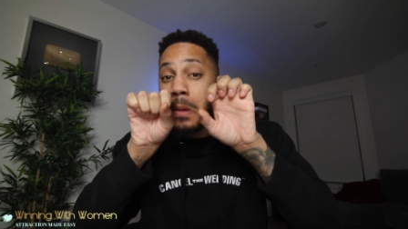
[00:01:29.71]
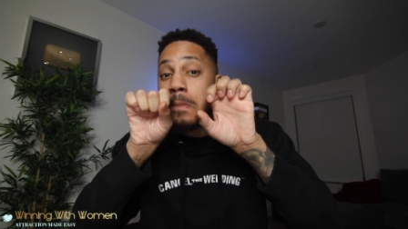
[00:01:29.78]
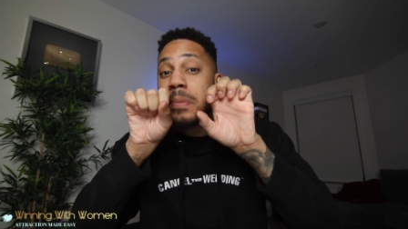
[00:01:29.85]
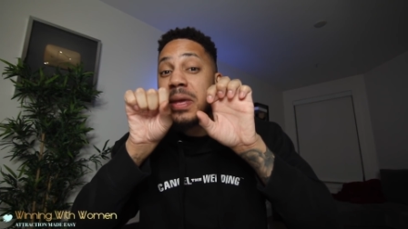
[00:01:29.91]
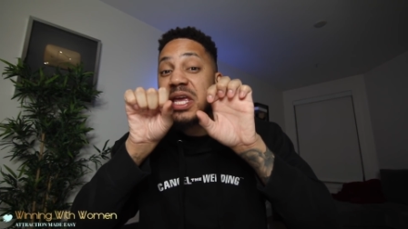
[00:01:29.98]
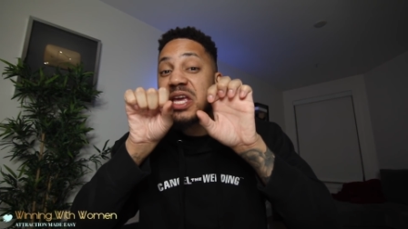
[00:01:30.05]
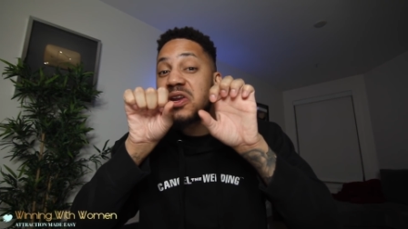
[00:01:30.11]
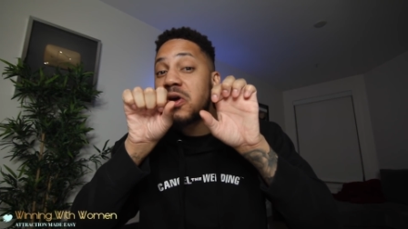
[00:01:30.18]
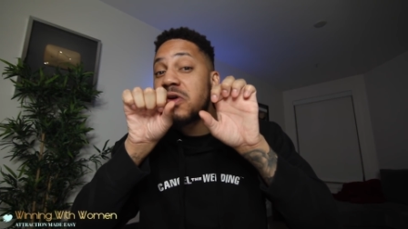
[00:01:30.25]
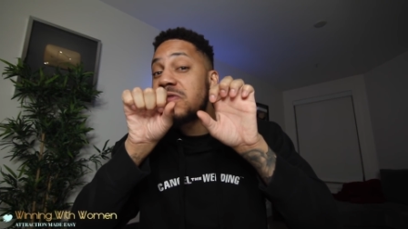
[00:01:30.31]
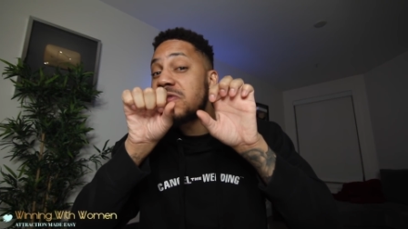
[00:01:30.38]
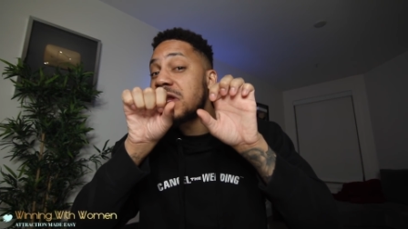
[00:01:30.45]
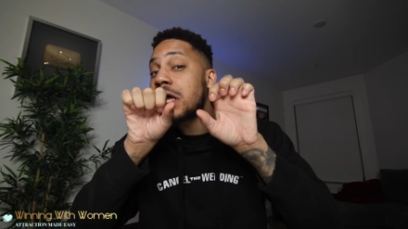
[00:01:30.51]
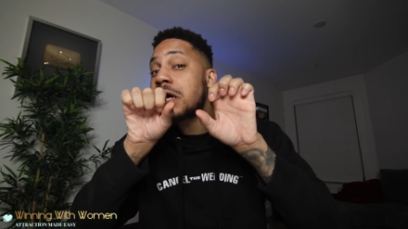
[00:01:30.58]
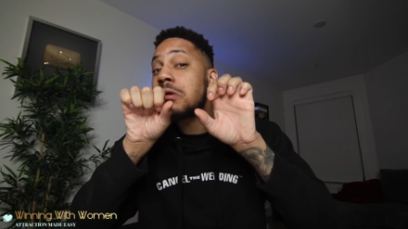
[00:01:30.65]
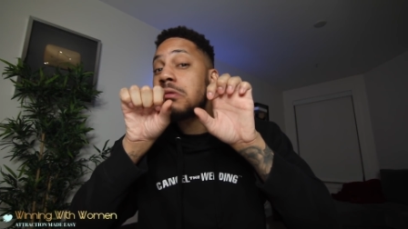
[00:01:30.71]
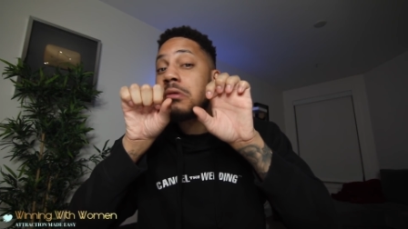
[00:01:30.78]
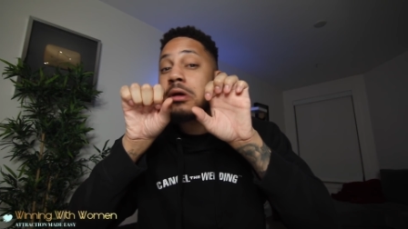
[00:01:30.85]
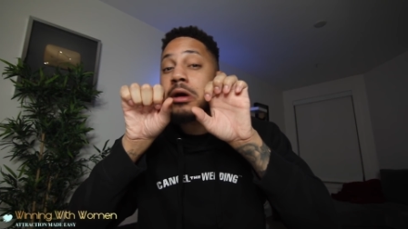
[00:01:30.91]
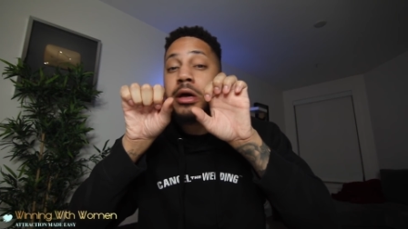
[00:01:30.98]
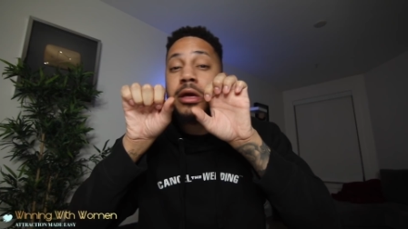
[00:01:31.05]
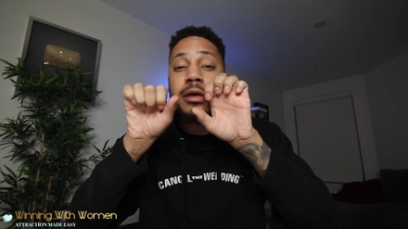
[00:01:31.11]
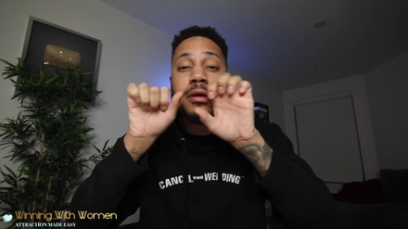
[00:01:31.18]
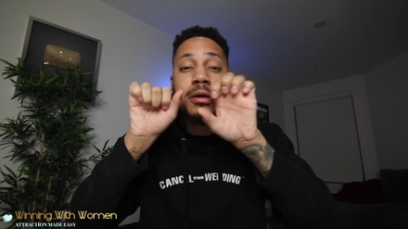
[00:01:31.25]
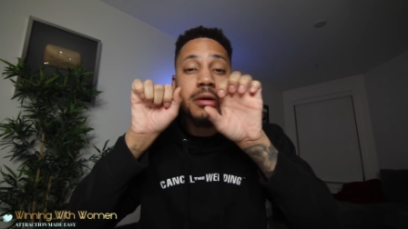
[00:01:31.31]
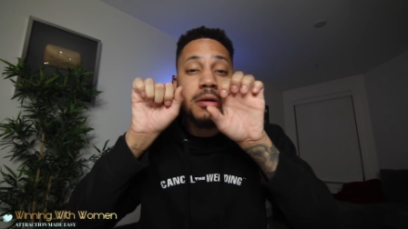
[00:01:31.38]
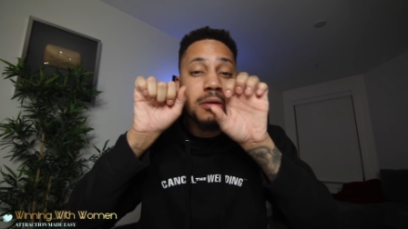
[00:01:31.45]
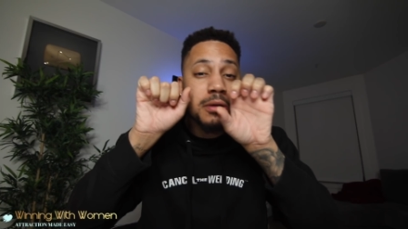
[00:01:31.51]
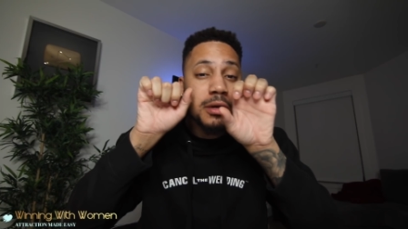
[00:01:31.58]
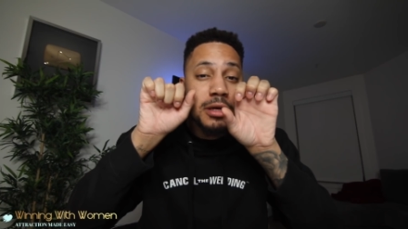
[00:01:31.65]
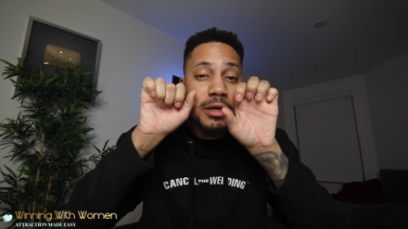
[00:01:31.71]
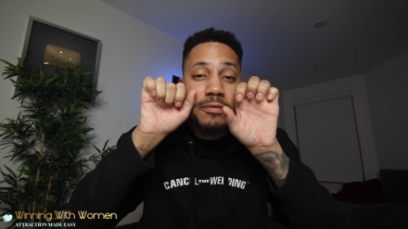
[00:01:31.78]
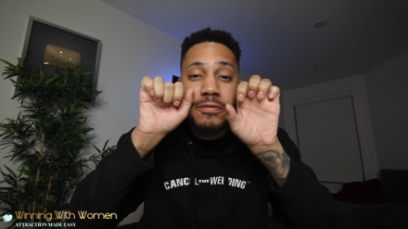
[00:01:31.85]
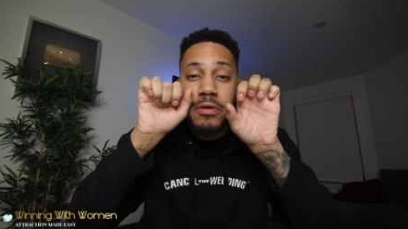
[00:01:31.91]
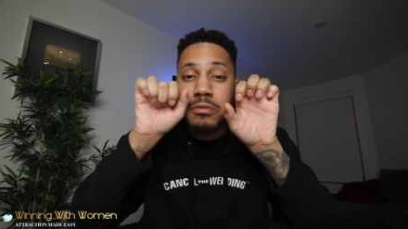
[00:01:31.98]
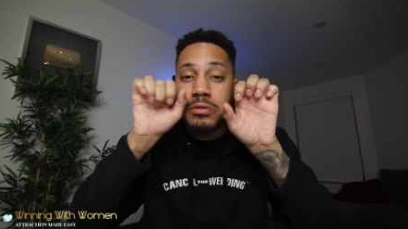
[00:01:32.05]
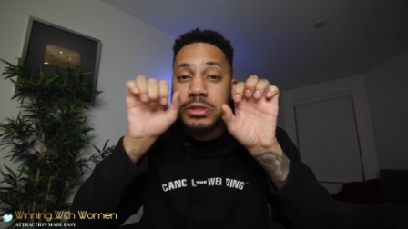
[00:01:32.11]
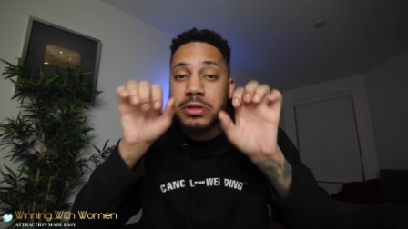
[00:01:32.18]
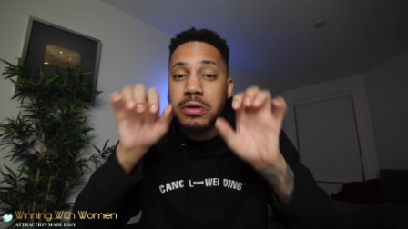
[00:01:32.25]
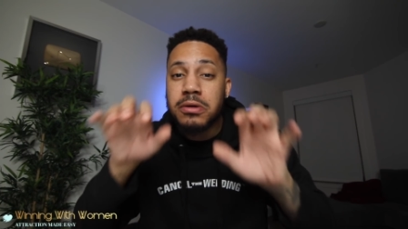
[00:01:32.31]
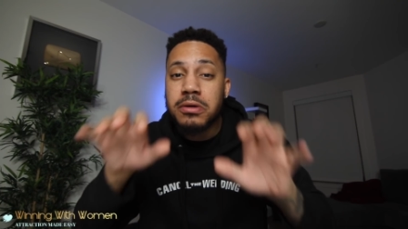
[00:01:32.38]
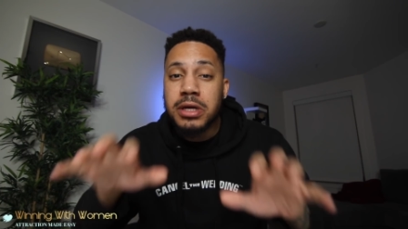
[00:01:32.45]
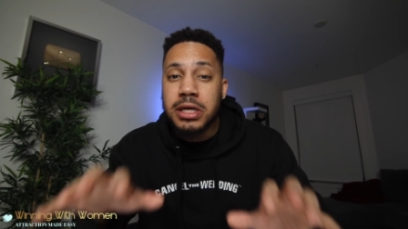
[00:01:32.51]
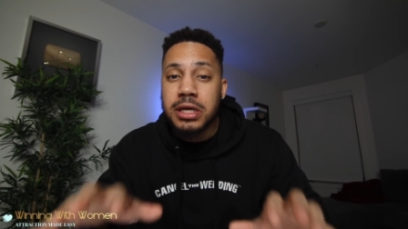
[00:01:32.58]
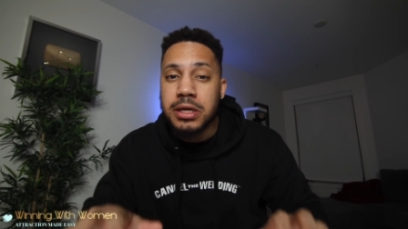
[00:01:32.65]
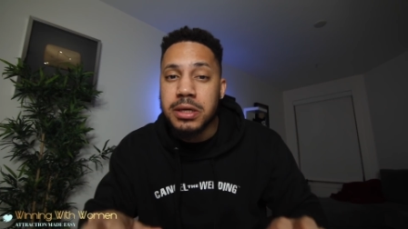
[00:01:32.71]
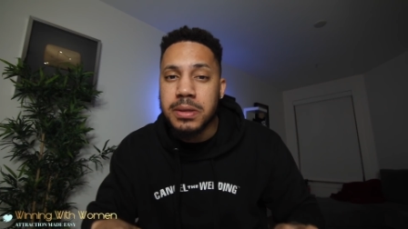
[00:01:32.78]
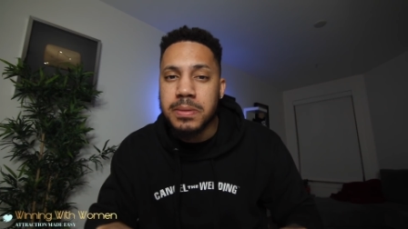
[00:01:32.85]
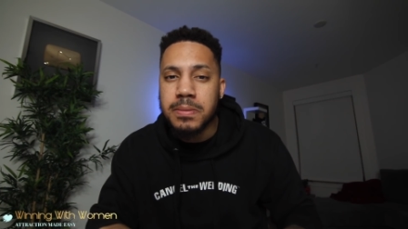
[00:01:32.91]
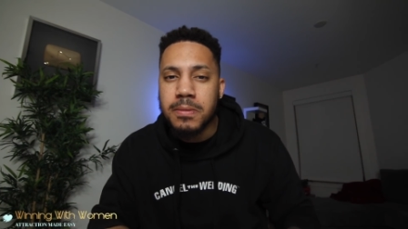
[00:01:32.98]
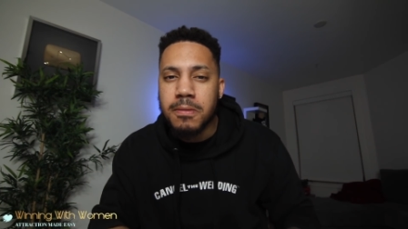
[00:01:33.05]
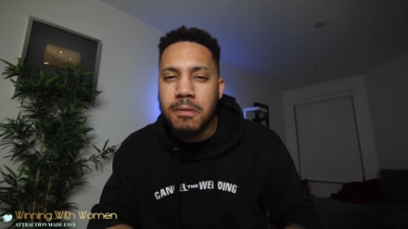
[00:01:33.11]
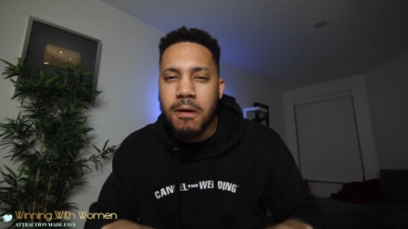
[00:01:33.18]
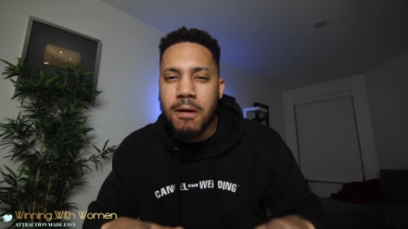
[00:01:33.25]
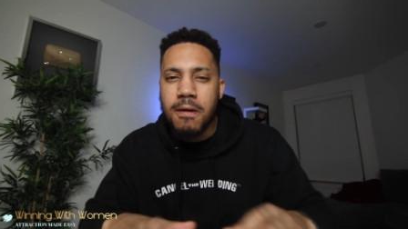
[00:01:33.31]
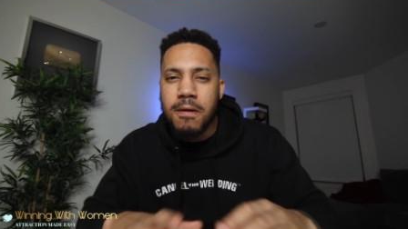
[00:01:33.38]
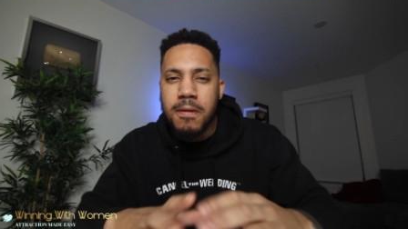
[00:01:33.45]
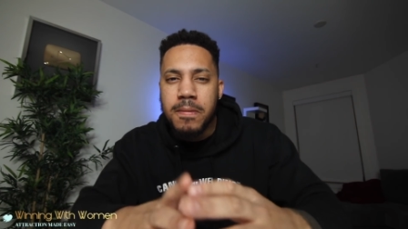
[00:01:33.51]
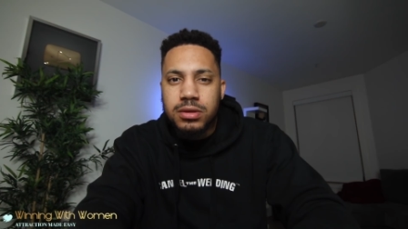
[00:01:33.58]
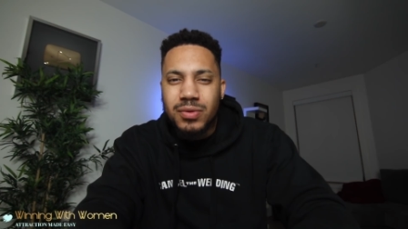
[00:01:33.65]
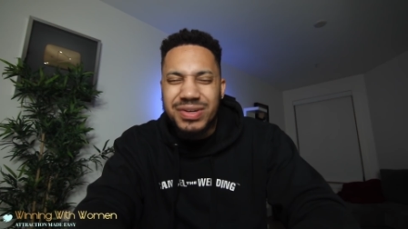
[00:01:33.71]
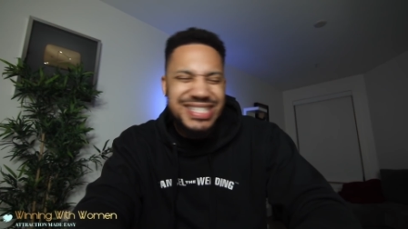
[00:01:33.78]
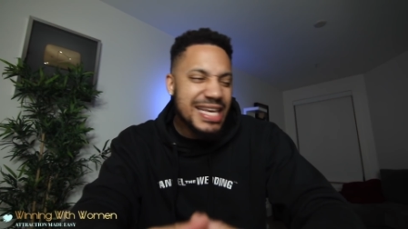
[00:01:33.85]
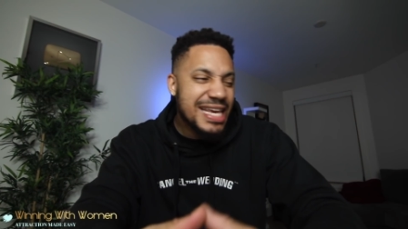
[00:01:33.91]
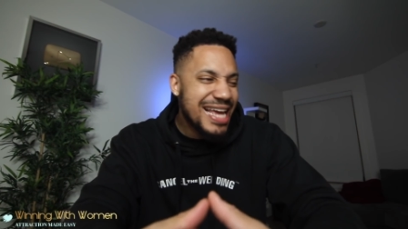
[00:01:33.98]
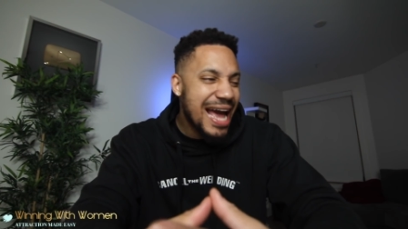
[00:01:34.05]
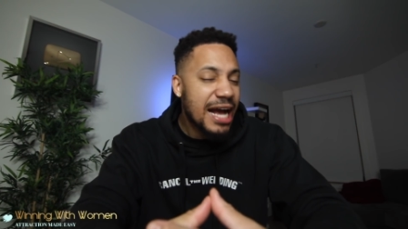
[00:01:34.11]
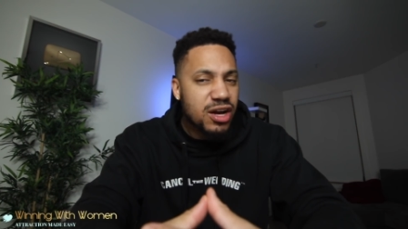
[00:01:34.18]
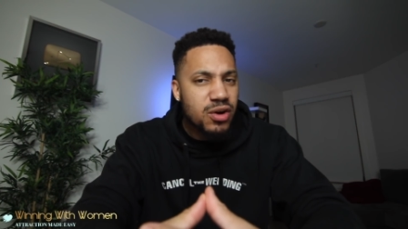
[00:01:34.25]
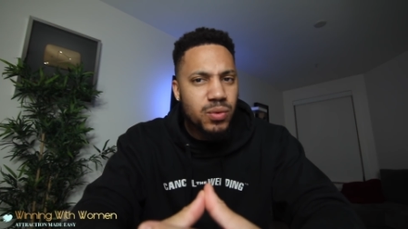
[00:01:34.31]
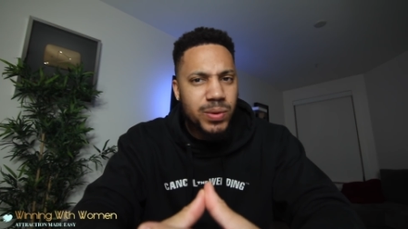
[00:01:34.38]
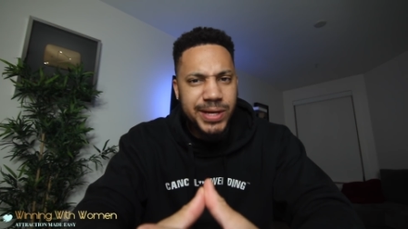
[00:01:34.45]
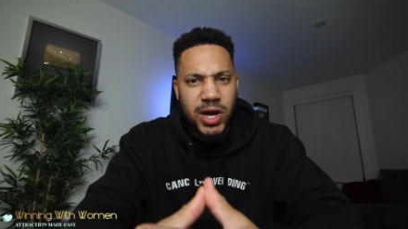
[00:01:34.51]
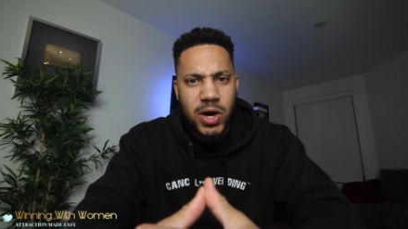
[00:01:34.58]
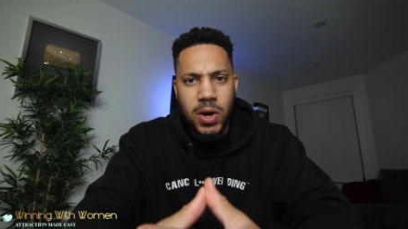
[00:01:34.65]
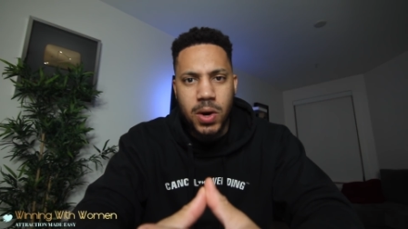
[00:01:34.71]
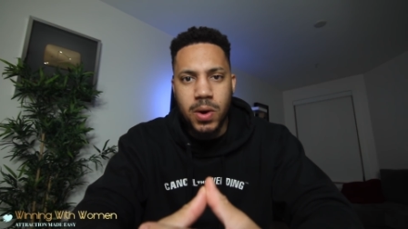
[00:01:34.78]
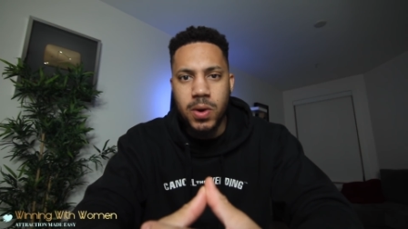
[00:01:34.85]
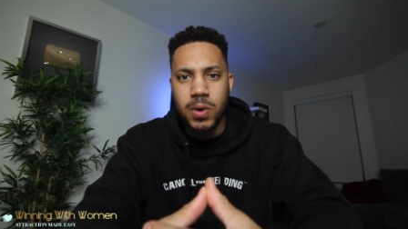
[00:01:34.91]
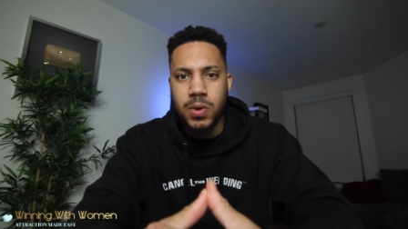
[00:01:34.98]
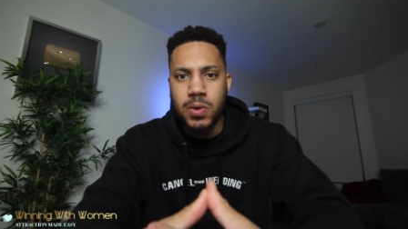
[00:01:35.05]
peeking over like, okay, okay, you focused on him, okay. What's he got going on?